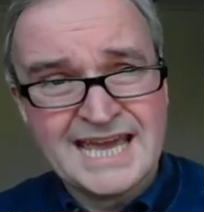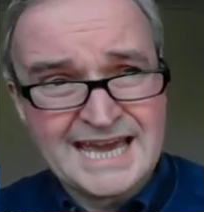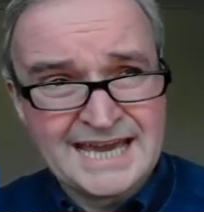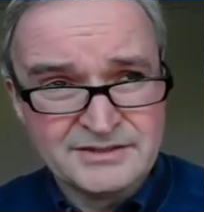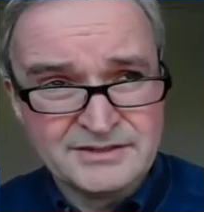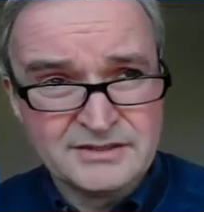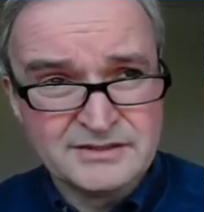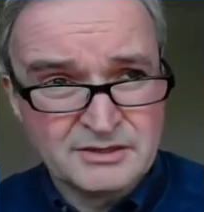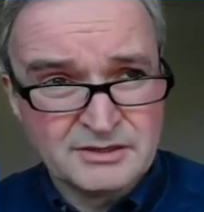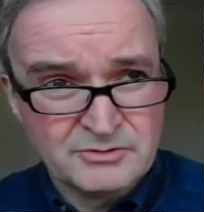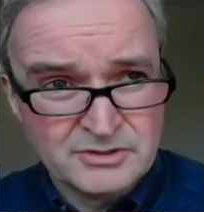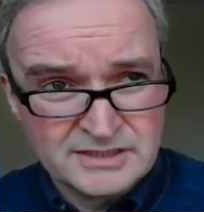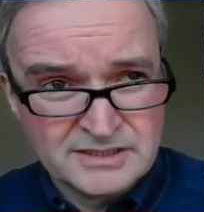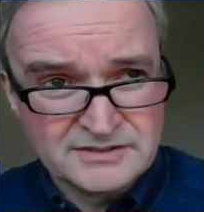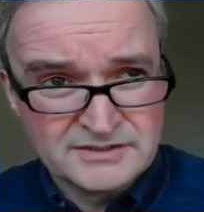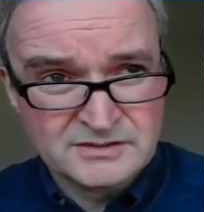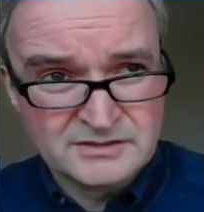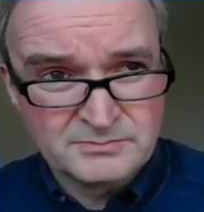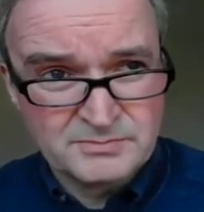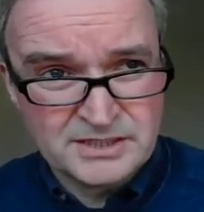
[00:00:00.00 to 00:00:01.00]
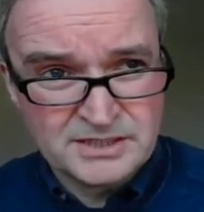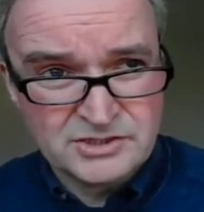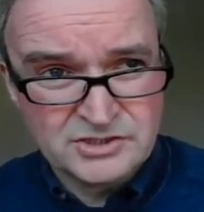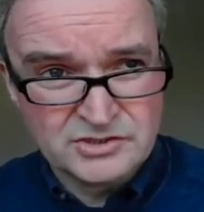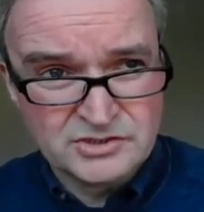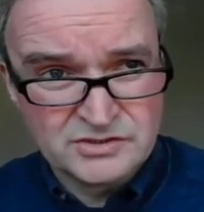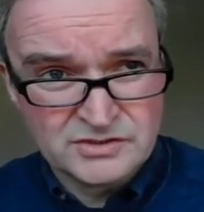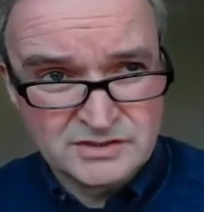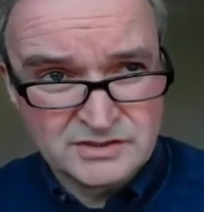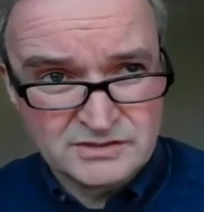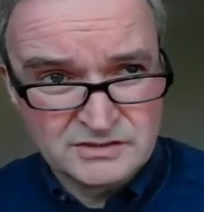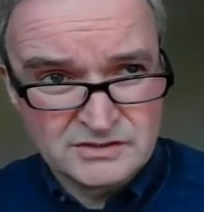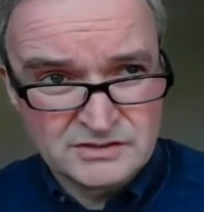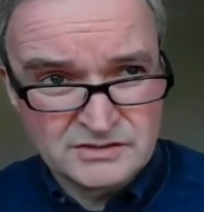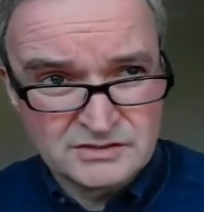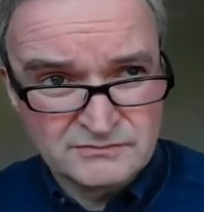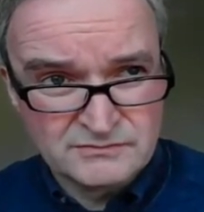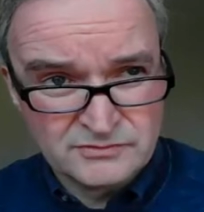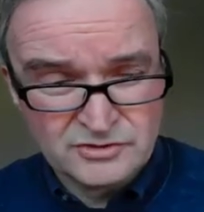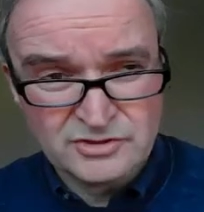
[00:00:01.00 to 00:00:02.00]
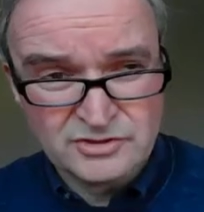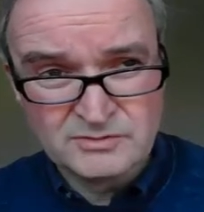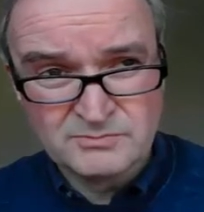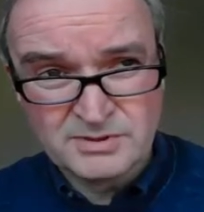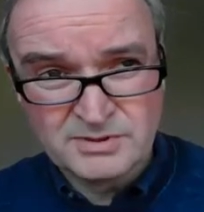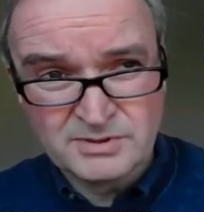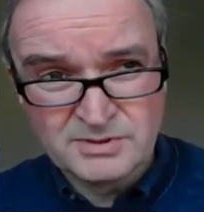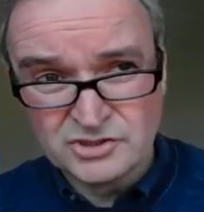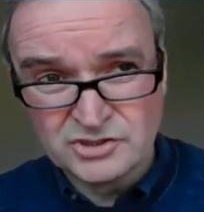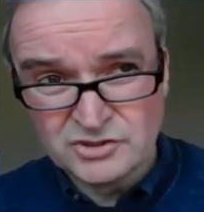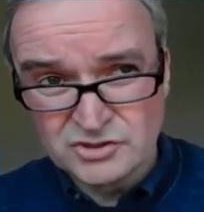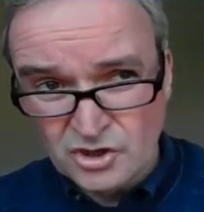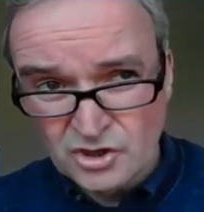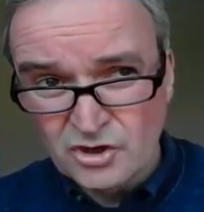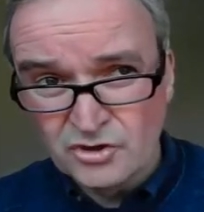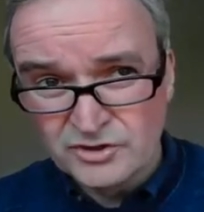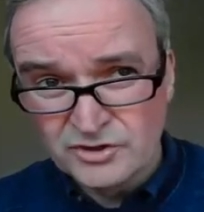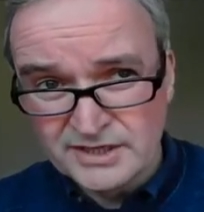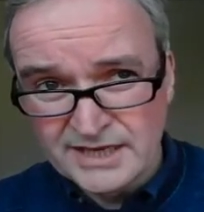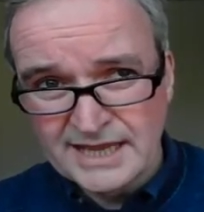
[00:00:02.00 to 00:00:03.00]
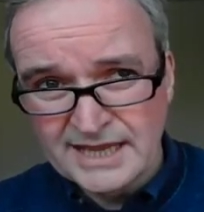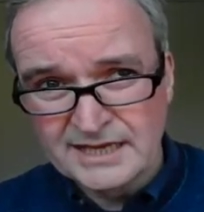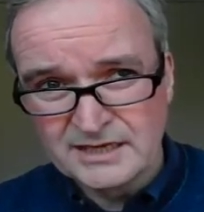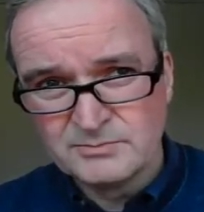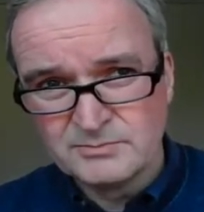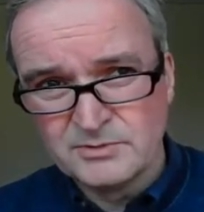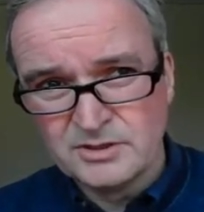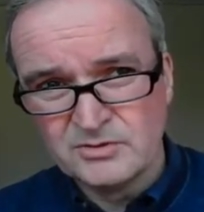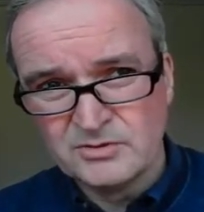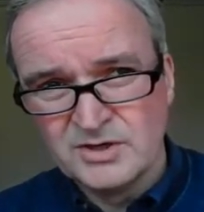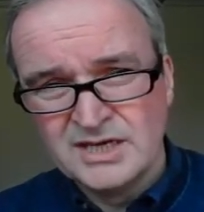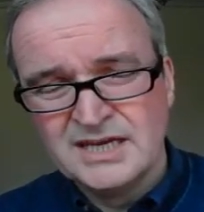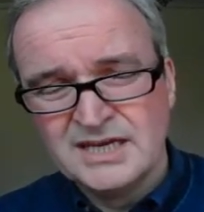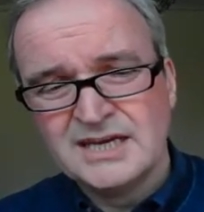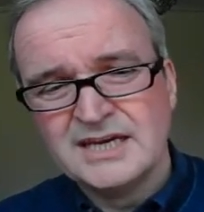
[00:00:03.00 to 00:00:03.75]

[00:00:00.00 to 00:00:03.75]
and that they would list the patient and convert the patient on ECMO.